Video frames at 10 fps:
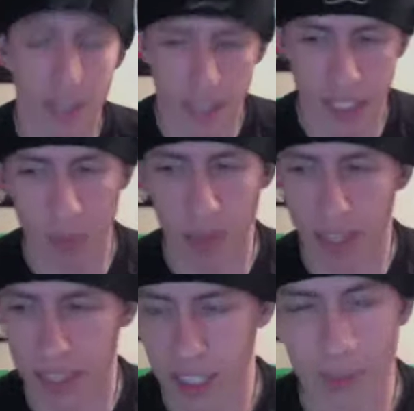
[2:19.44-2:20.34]
just
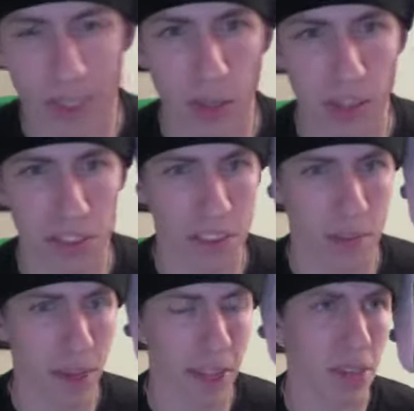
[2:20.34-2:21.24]
because it's been so long since I've
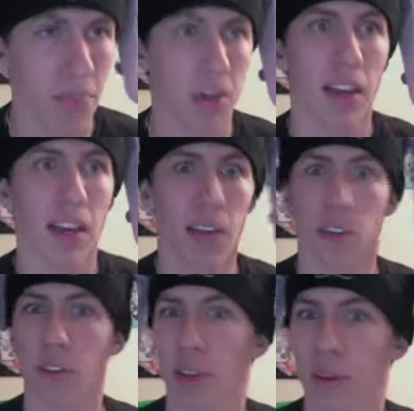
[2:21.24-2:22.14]
made them. I've
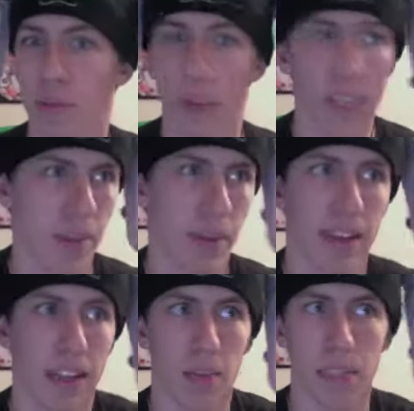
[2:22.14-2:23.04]
only really made
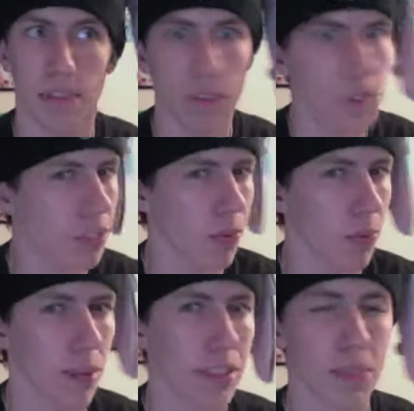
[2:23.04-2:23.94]
them as a full set
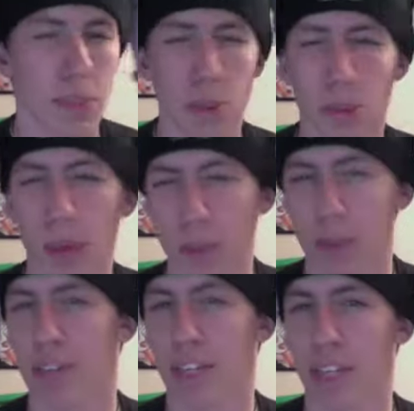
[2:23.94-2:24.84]
once. It's my most popular
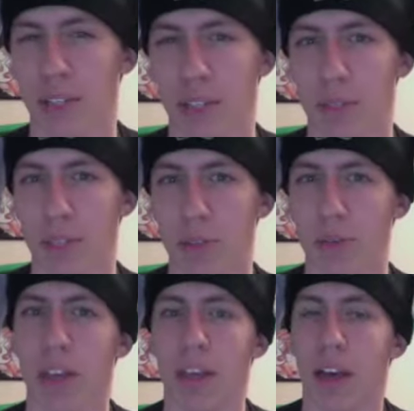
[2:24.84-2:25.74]
video on YouTube,
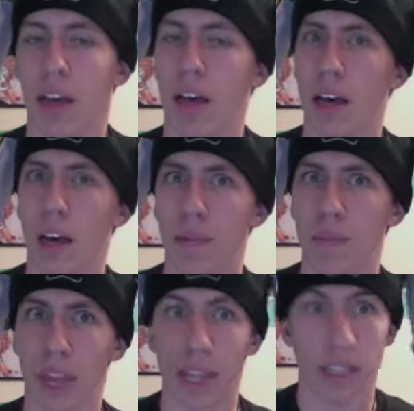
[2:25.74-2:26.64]
and
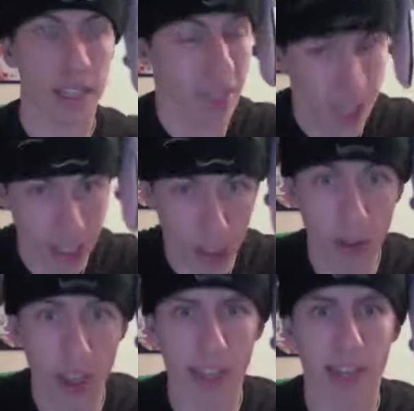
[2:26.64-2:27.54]
it's so
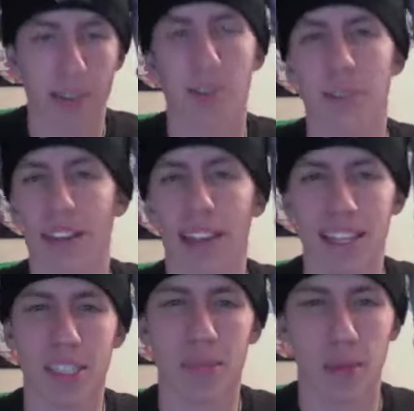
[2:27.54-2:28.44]
long ago, so it's finally
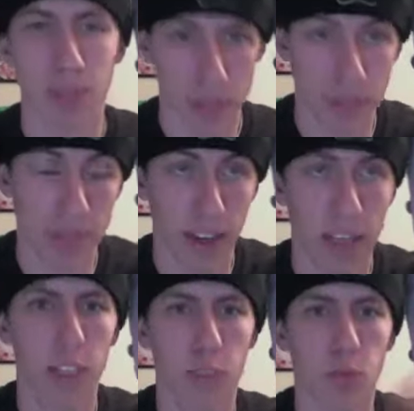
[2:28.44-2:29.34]
nice to be able to
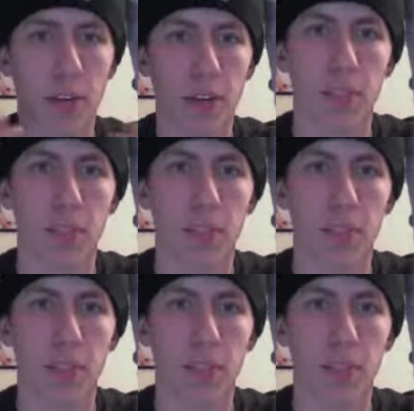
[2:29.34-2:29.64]
finally just redo the